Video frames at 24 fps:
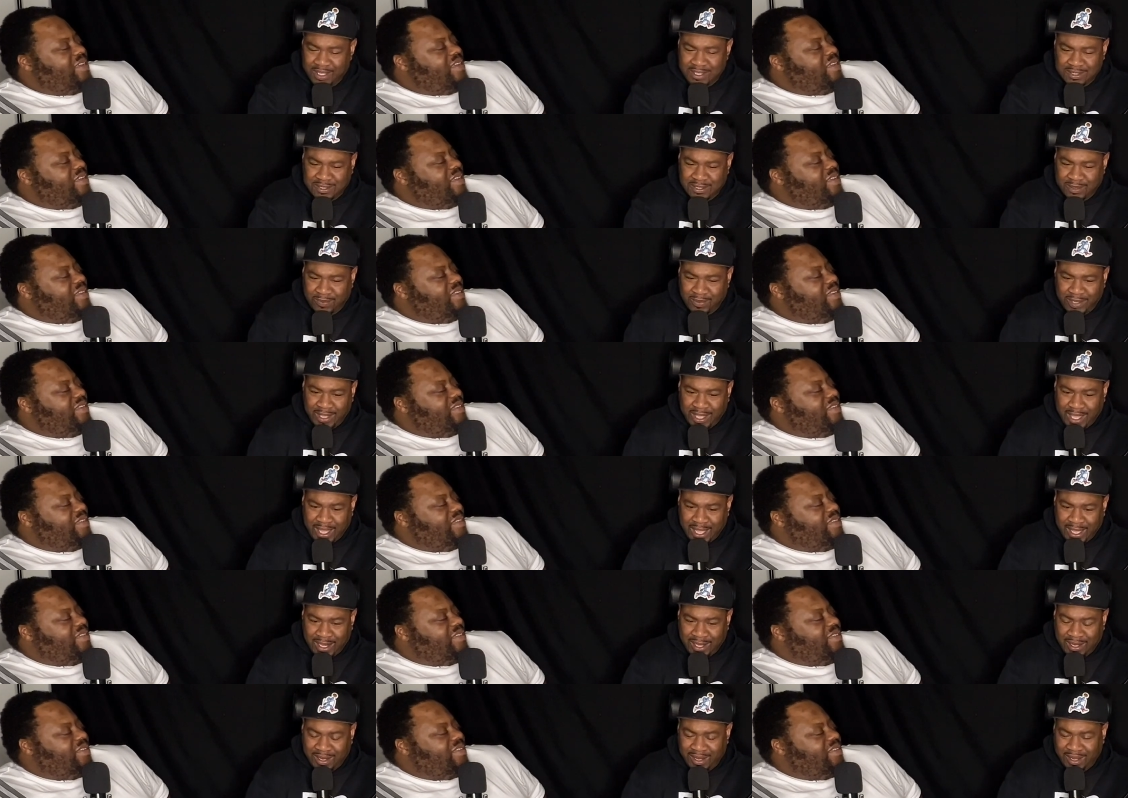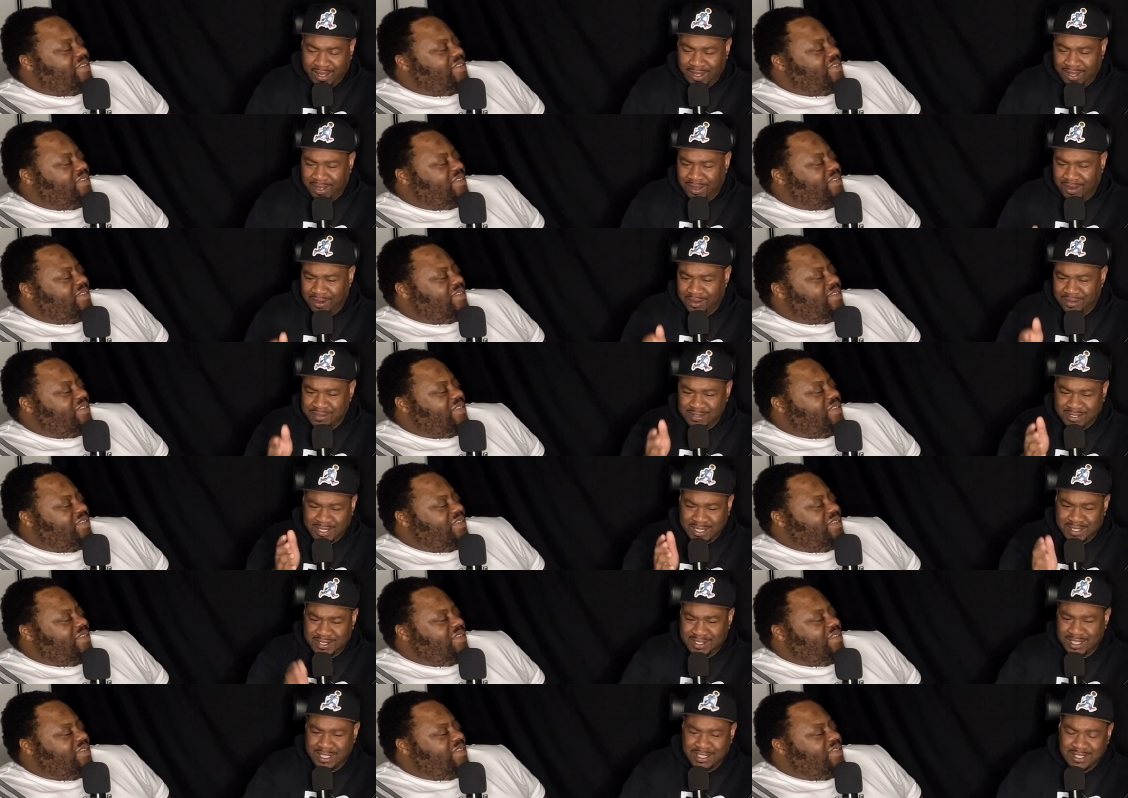Speaker 1: yeah. so we had to hear
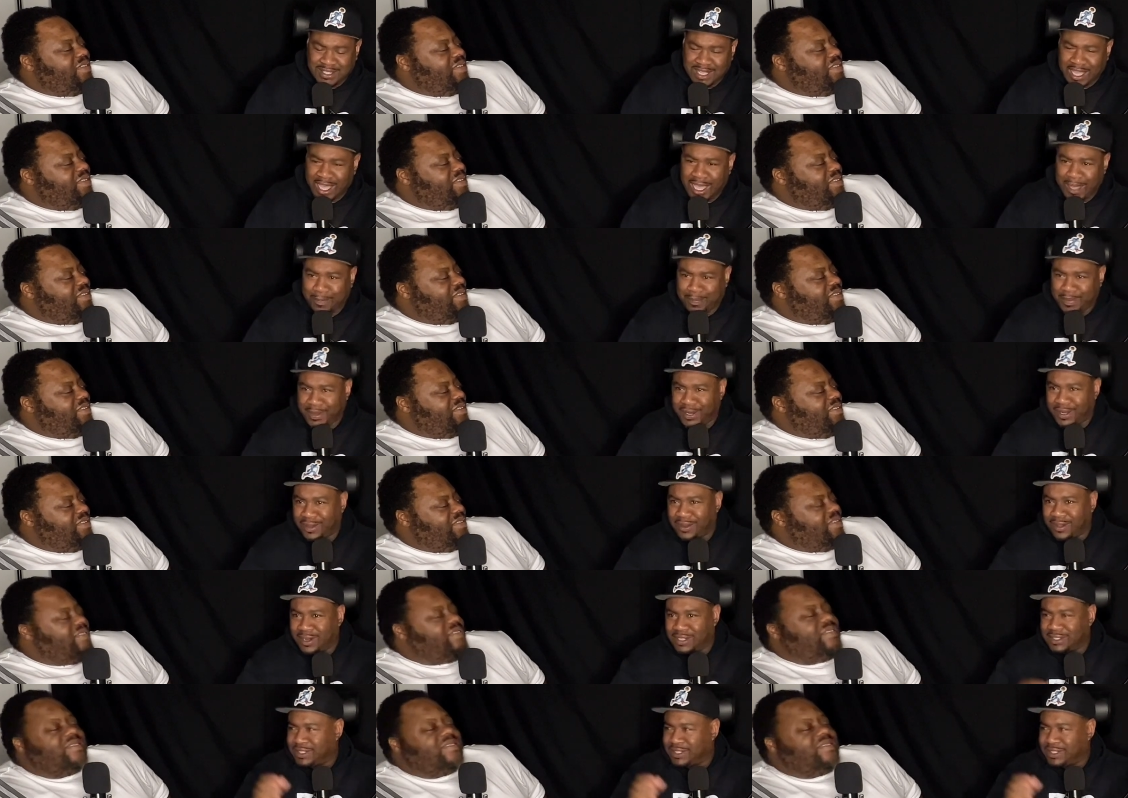ZZ Top and hear all